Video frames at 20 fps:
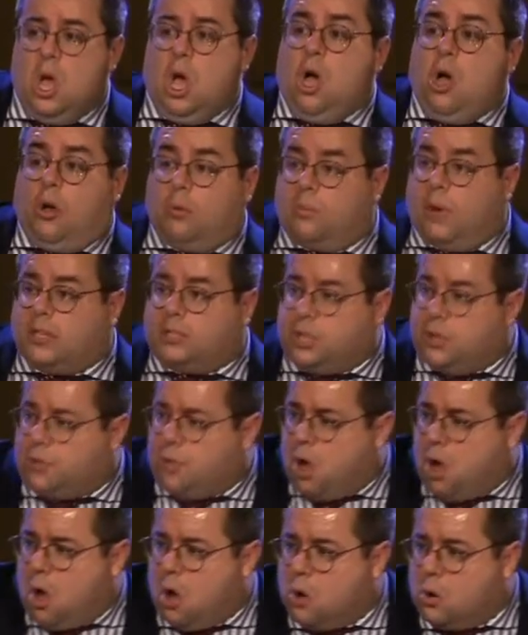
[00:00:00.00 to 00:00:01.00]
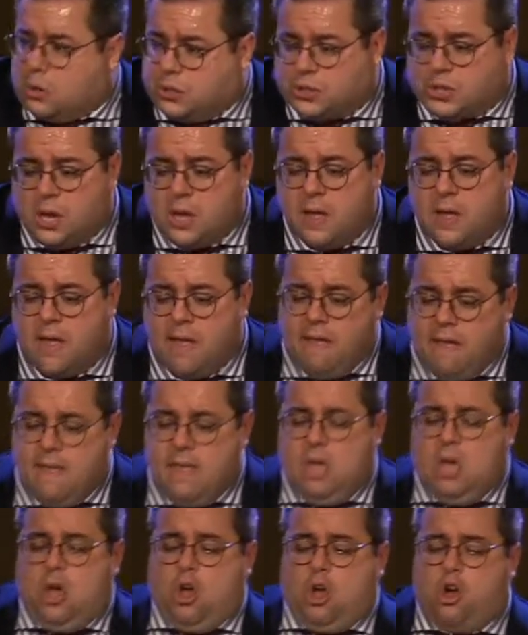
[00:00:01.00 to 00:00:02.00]
Oh, but to those
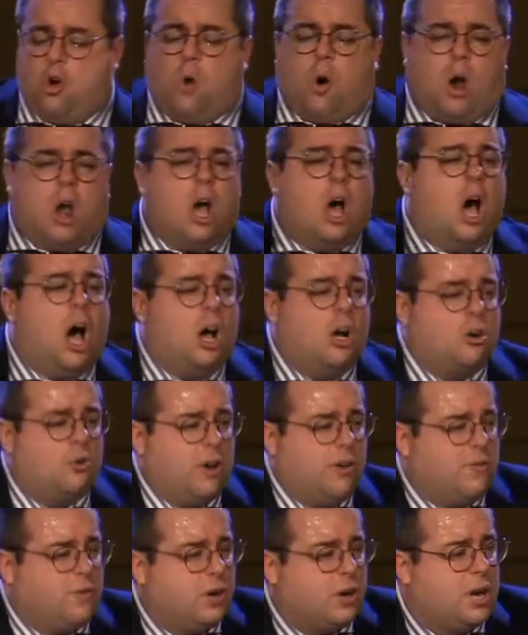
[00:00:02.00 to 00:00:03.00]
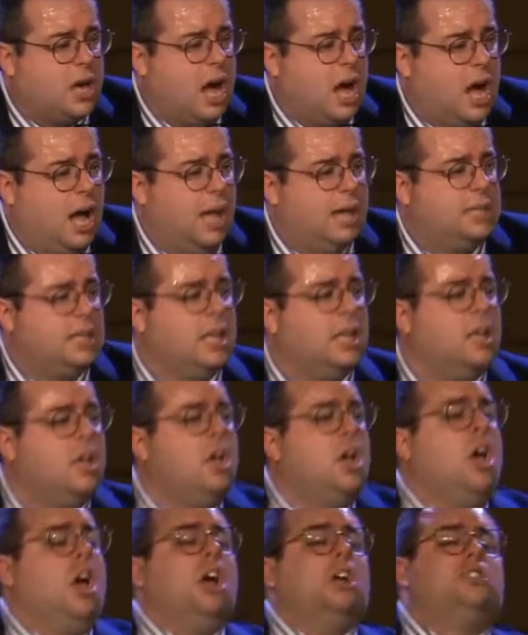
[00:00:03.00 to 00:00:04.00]
who are hungry for God,
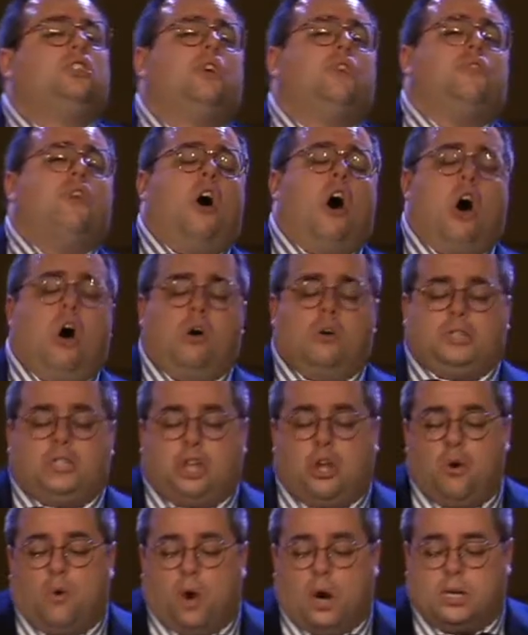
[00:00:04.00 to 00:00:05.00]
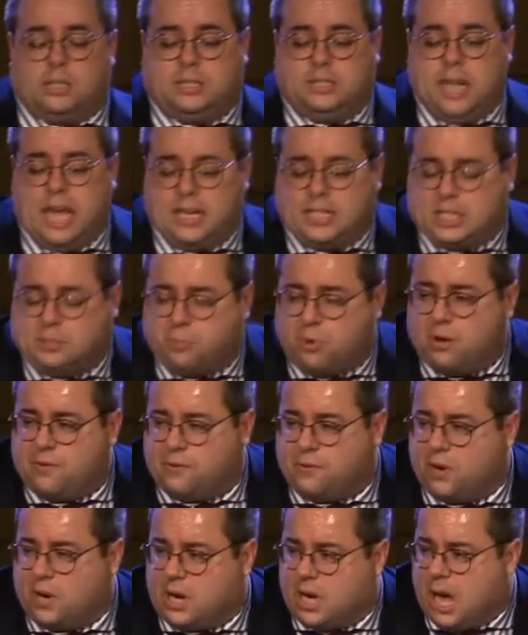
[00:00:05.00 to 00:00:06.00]
to those who are desperate
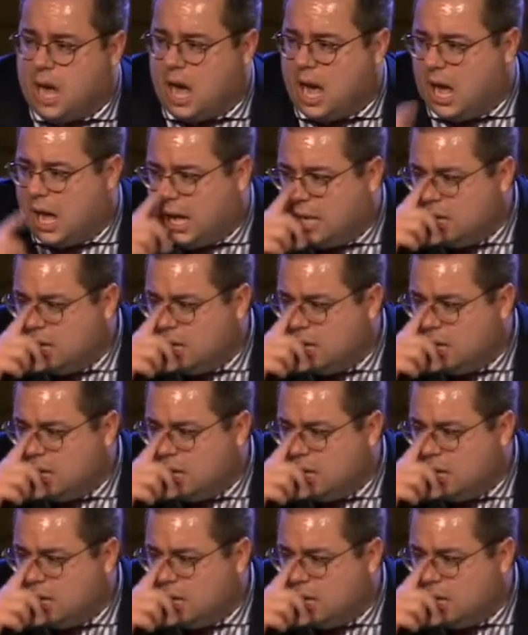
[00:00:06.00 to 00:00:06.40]
for God,